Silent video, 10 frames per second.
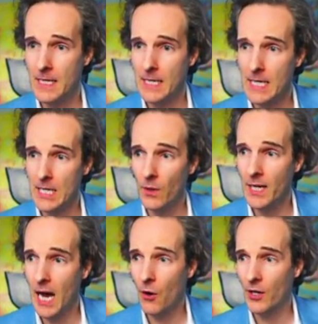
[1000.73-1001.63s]
you are
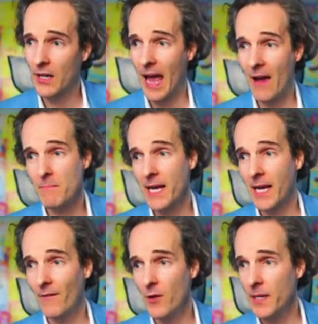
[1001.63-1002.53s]
now going to make
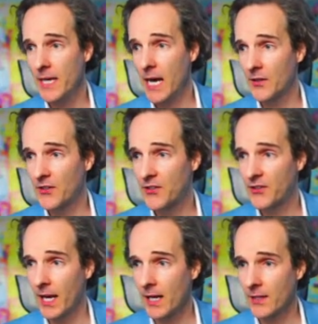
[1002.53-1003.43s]
everybody else
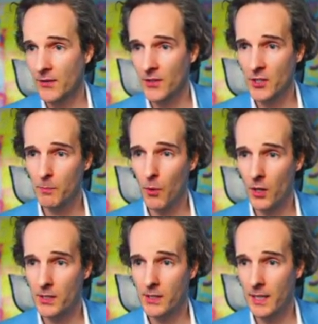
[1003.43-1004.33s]
think that this
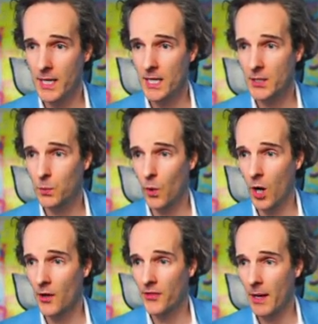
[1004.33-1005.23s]
box is
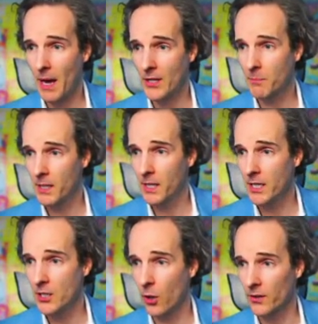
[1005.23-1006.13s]
worth about a
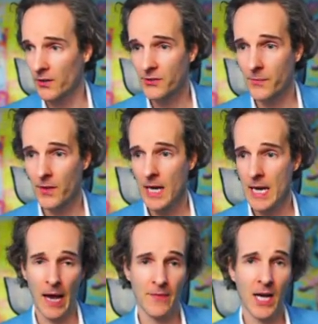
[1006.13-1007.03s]
billion dollars.
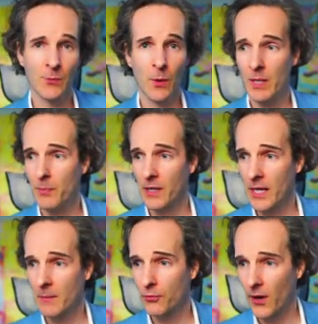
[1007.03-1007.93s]
And that's what people are
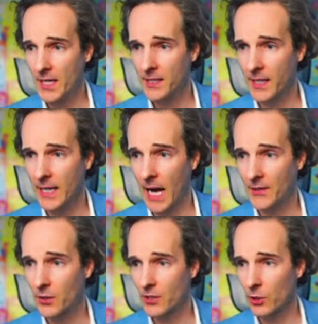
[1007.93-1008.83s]
then pricing it at.
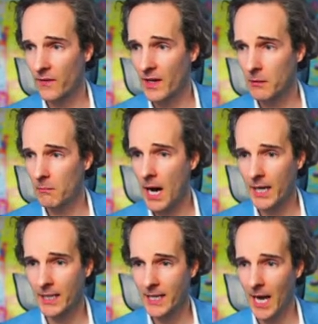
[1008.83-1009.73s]
So it sort of has a
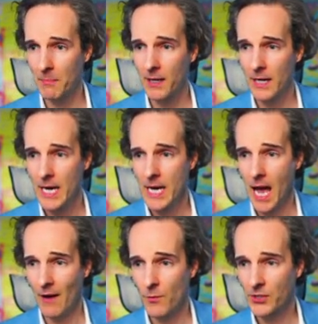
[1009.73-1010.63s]
market cap.
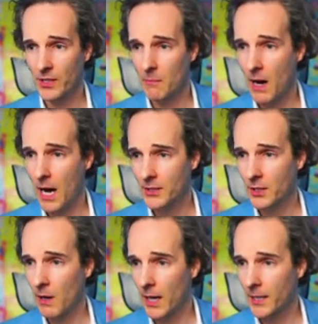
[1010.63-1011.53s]
Everyone's going to mark to
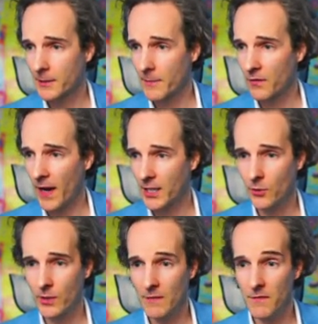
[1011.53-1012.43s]
market. In fact, you
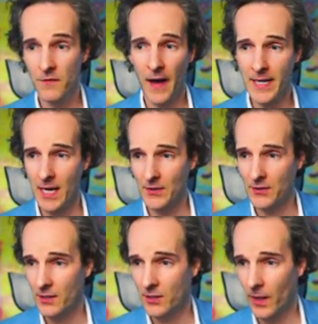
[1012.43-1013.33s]
can even finance
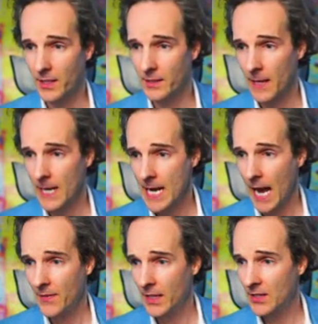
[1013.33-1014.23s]
this, right?
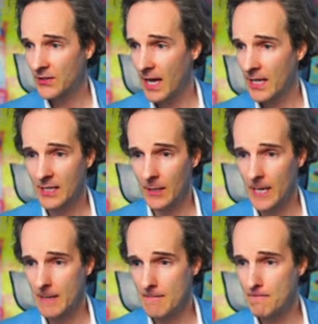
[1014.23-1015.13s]
And then he says,
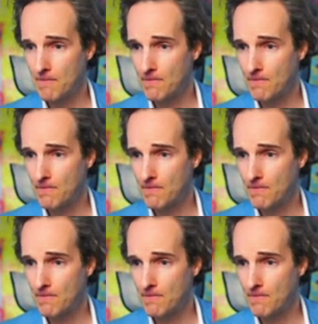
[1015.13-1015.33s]
um,